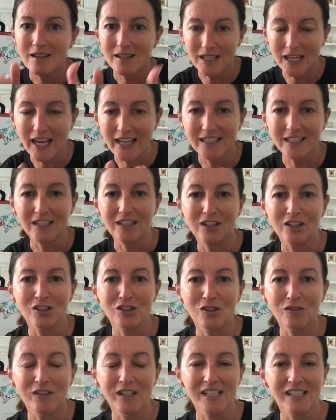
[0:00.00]
Get it
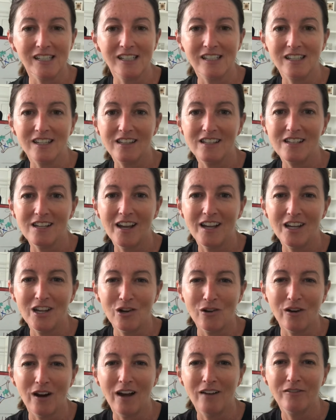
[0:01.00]
because you've listened to the
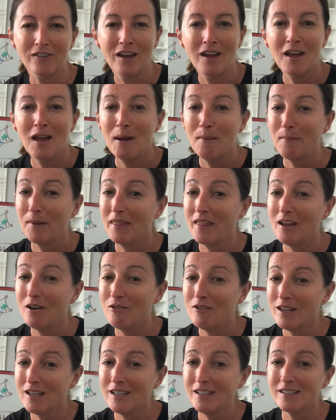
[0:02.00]
diagram. But there
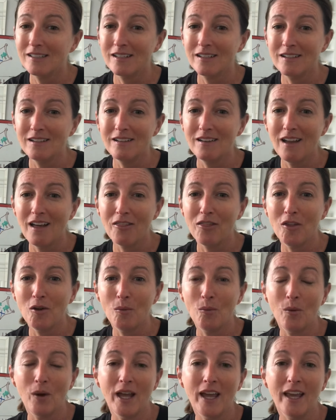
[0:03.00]
is another
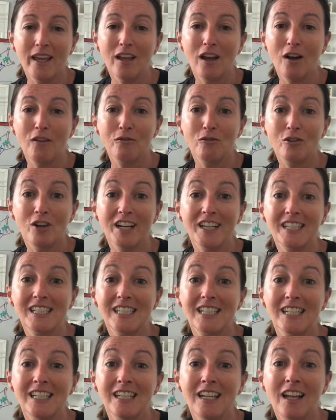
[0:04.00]
way of
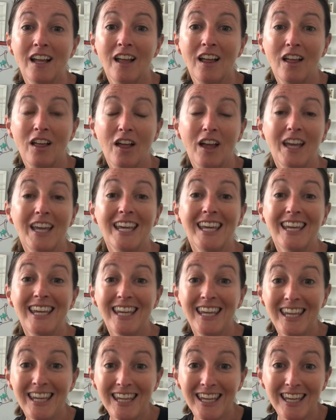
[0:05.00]
writing
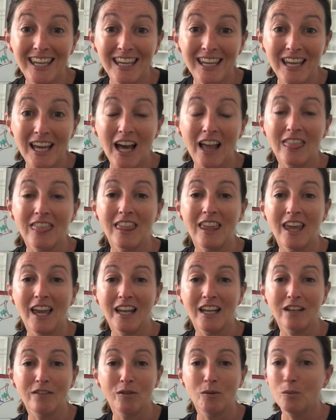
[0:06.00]
E at the
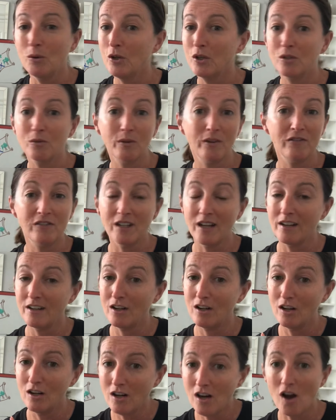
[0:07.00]
end of a word, and we've
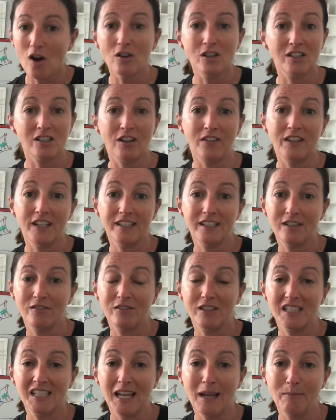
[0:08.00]
done lots on this in
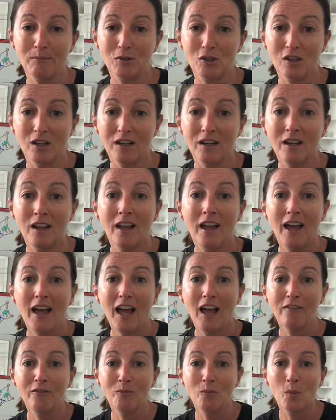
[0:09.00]
reception,
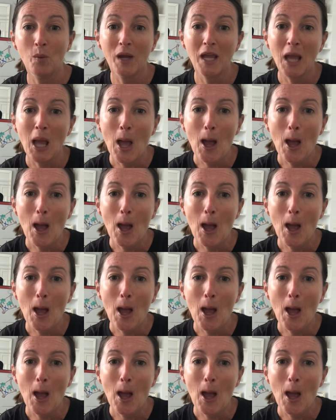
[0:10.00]
haven't we?